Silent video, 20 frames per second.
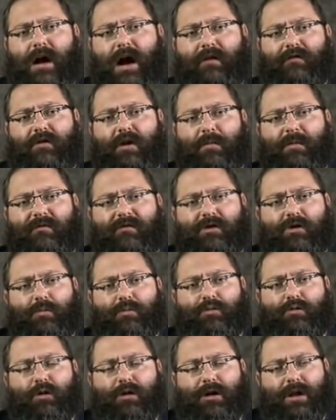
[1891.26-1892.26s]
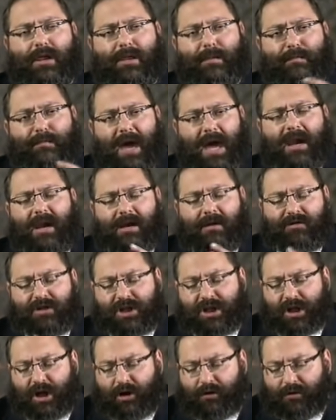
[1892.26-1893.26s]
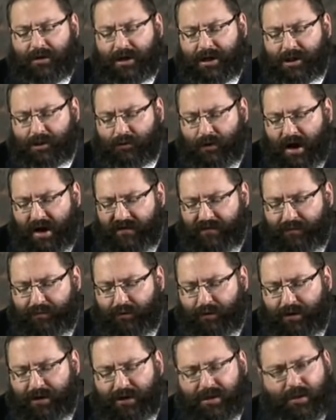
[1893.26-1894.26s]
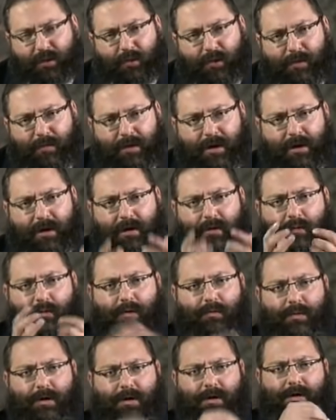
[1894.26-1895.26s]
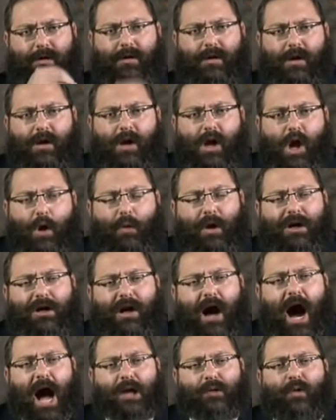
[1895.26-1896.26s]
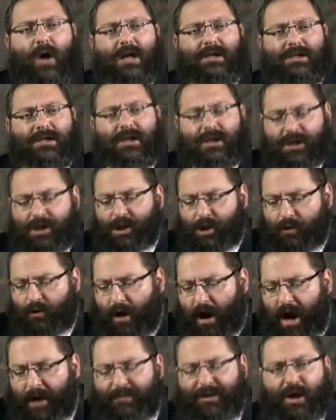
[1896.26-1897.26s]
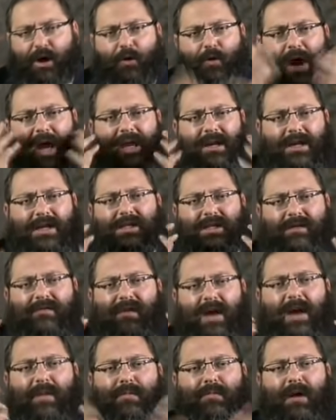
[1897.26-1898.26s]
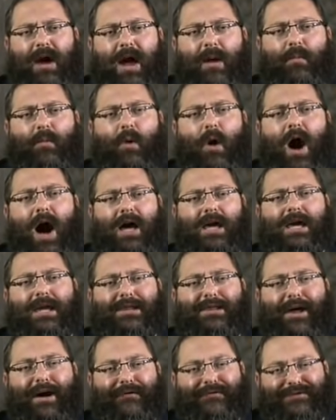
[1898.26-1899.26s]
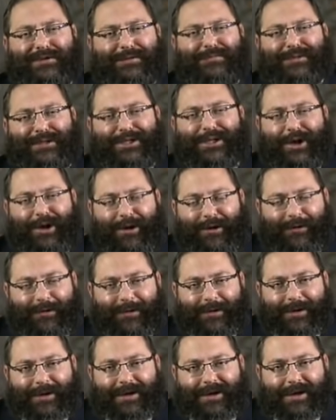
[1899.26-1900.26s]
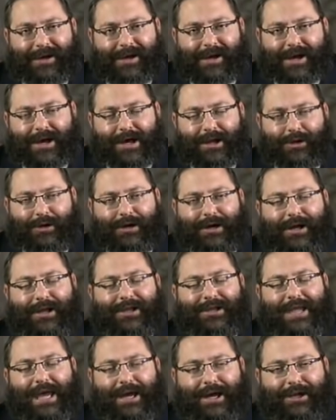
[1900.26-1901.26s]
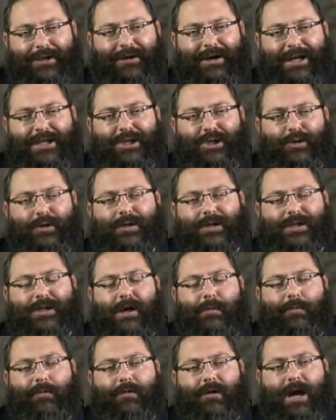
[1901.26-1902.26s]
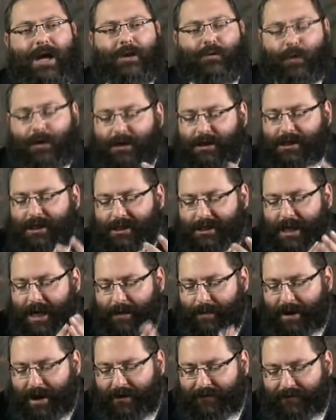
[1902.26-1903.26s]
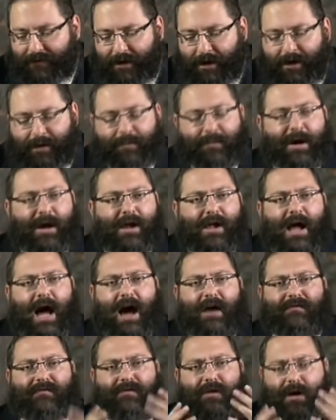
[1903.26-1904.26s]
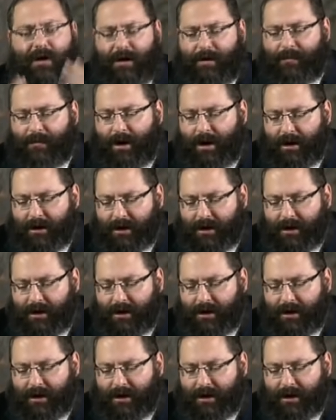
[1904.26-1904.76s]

Avraham Avinu brought in the men, Sarah, his wife, brought in the woman. When God wants to describe the greatness of Abraham, why he loves him so, take a look at source number 8. What does he say about Avram? Abraham